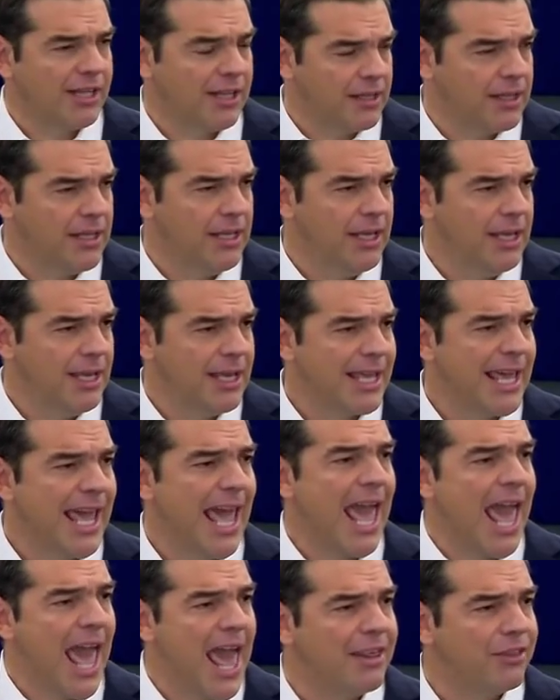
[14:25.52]
Lisbon,
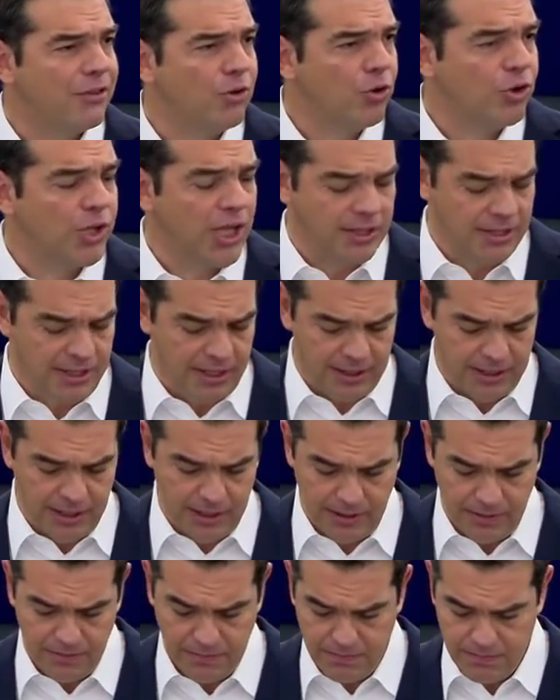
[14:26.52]

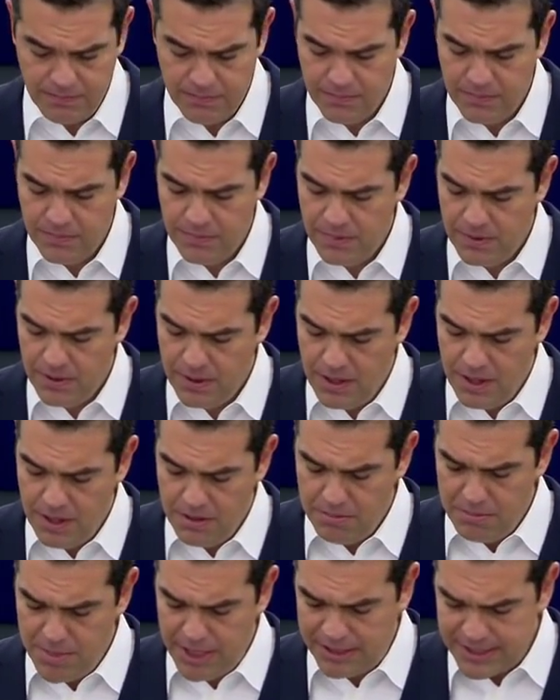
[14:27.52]
during this
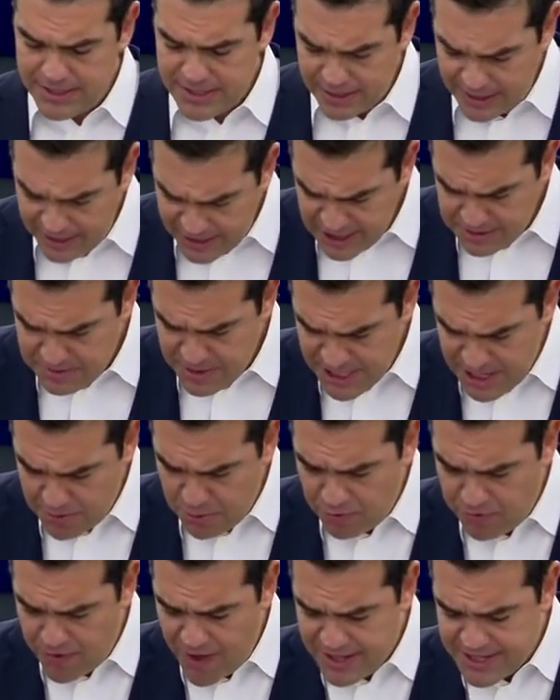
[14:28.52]
period,
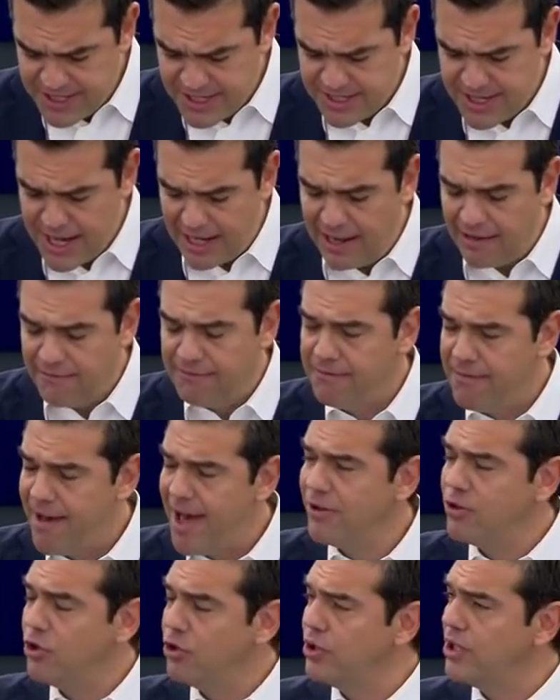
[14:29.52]
we became more
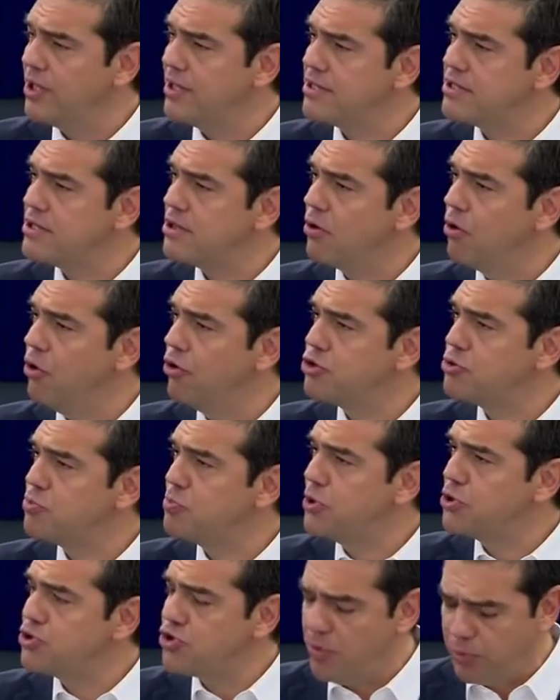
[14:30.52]
technocratic
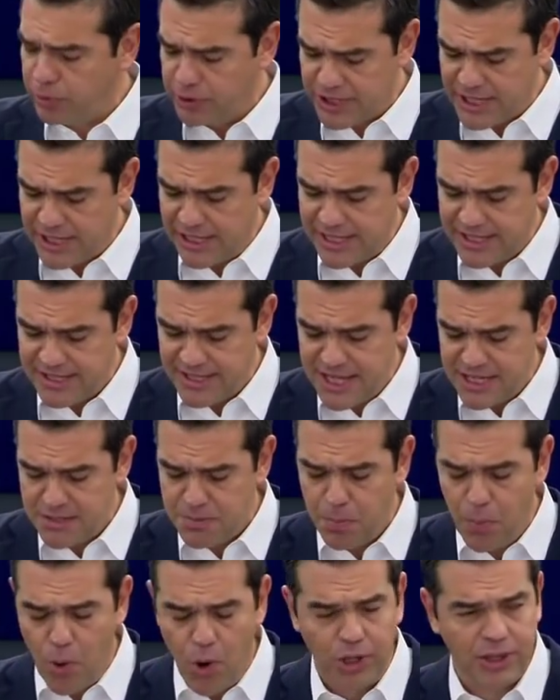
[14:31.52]
and
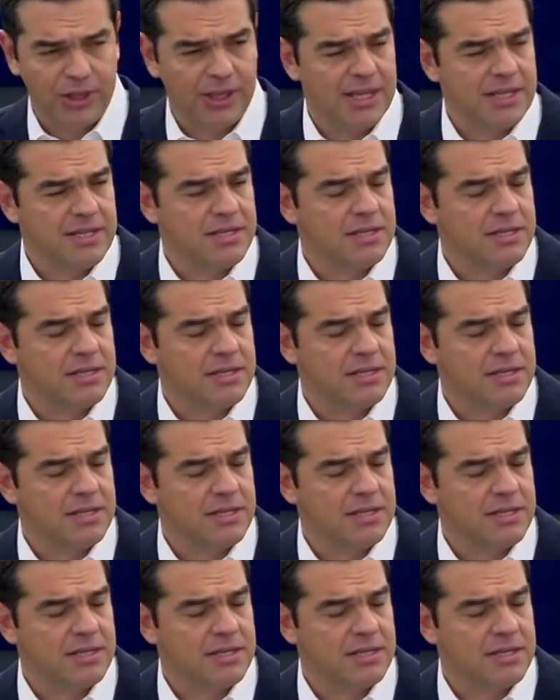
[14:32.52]
centered